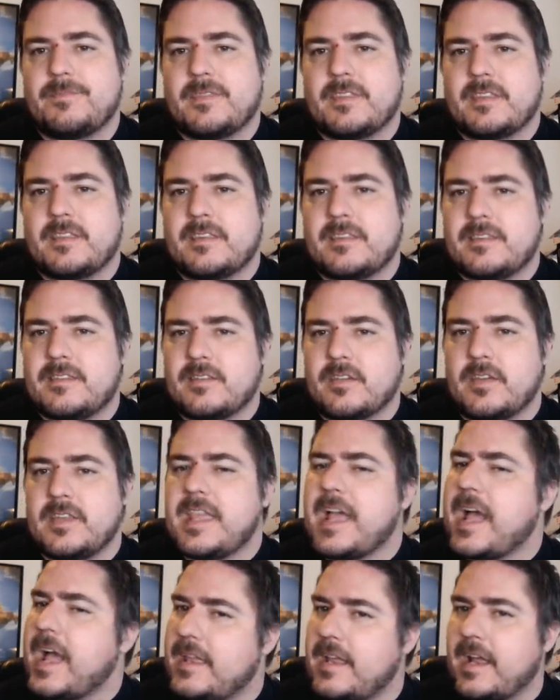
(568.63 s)
So yeah,
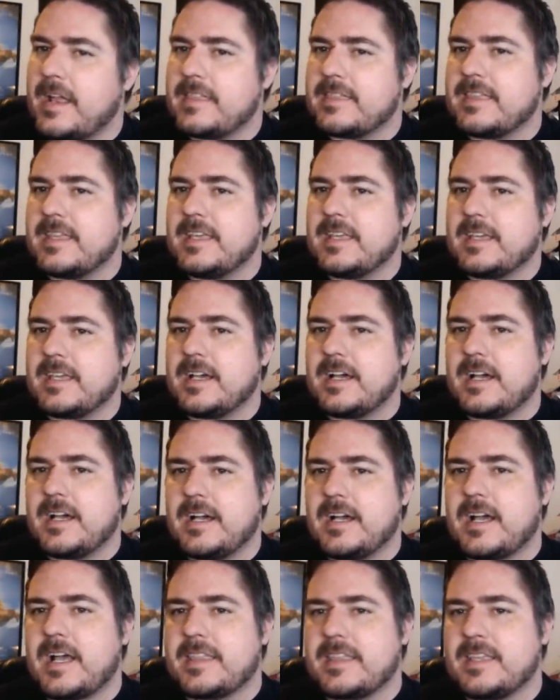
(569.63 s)
I think
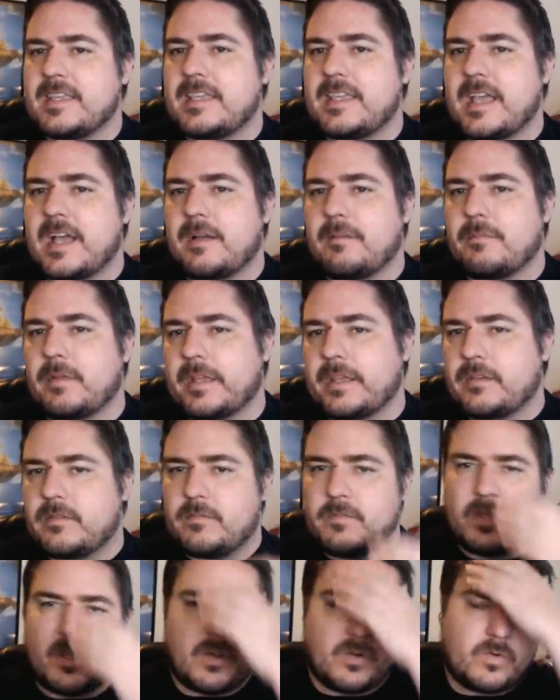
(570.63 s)
yeah, like
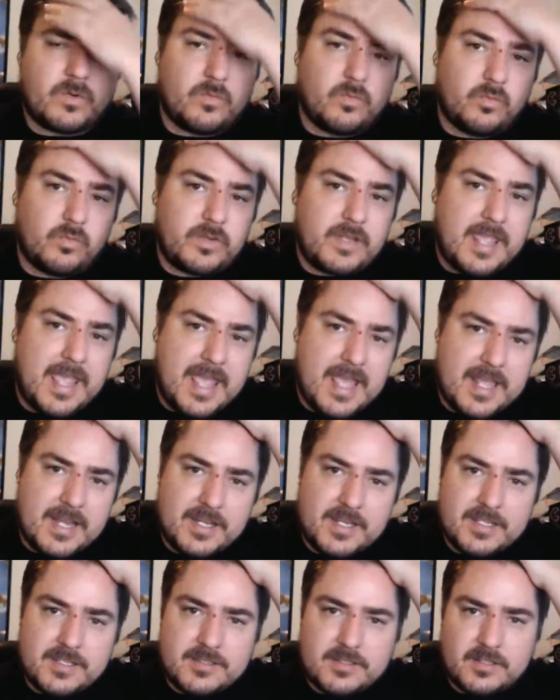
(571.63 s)
Ken
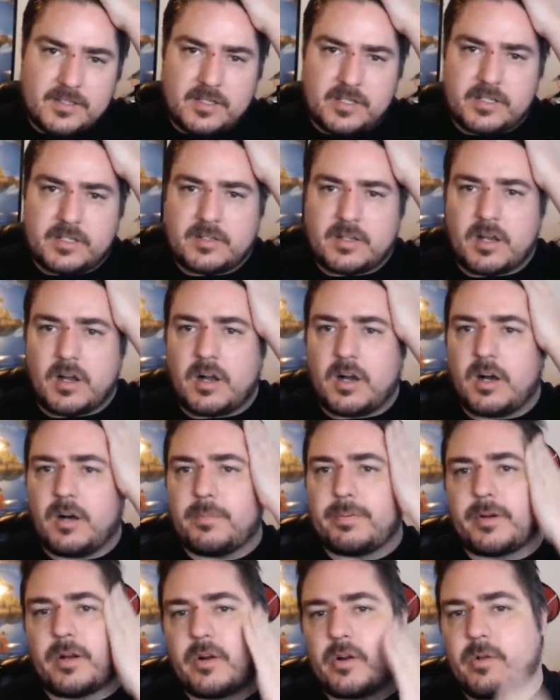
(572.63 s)
is a good call,
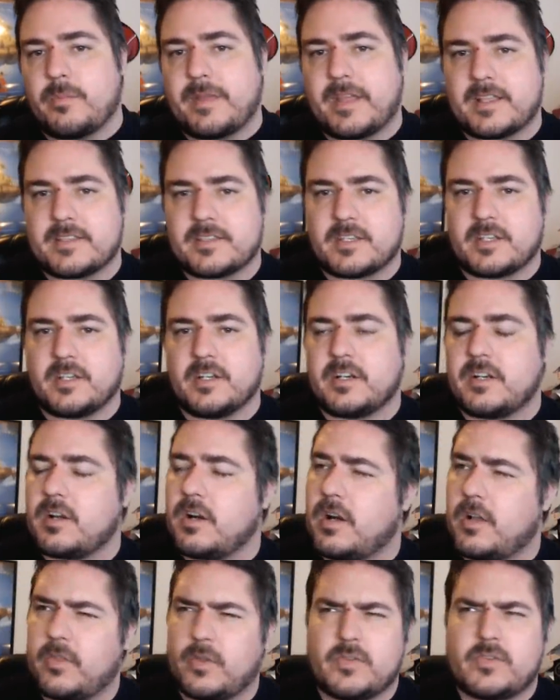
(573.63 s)
Proto Man's a good
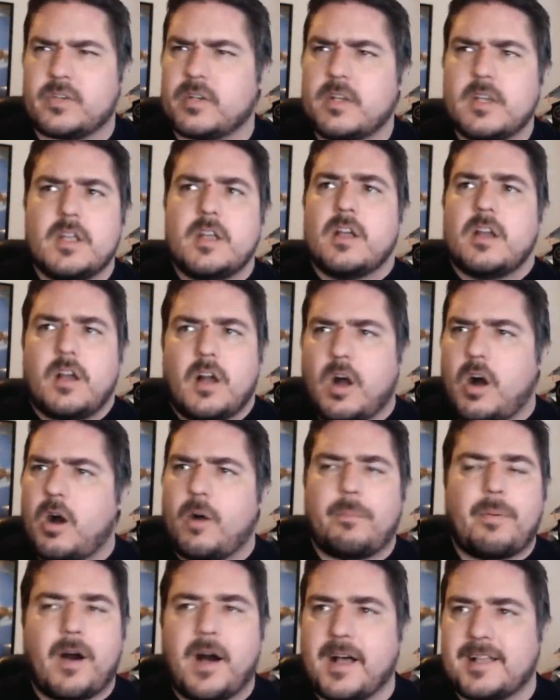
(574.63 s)
call. Those are all
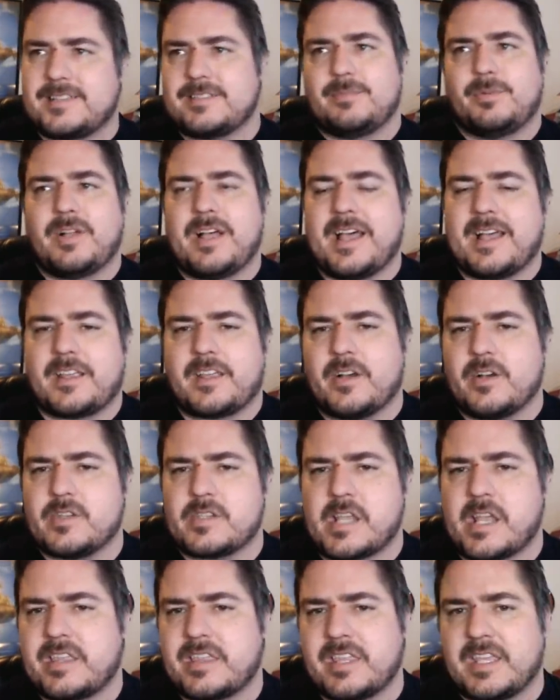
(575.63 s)
possible Echoes,
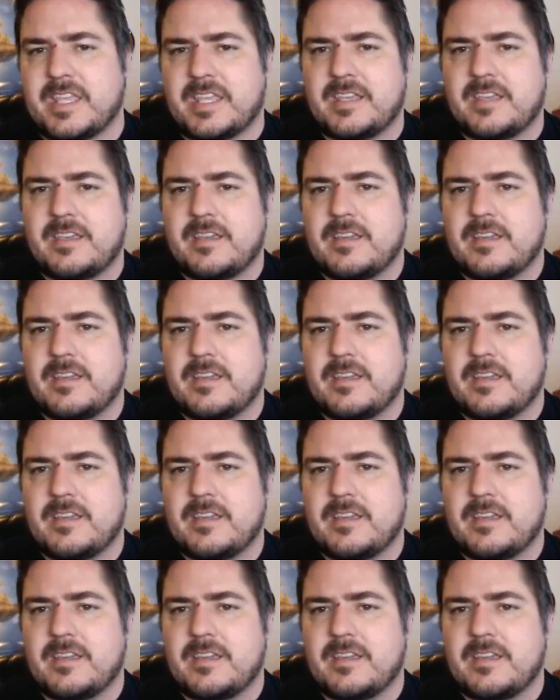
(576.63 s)
I think.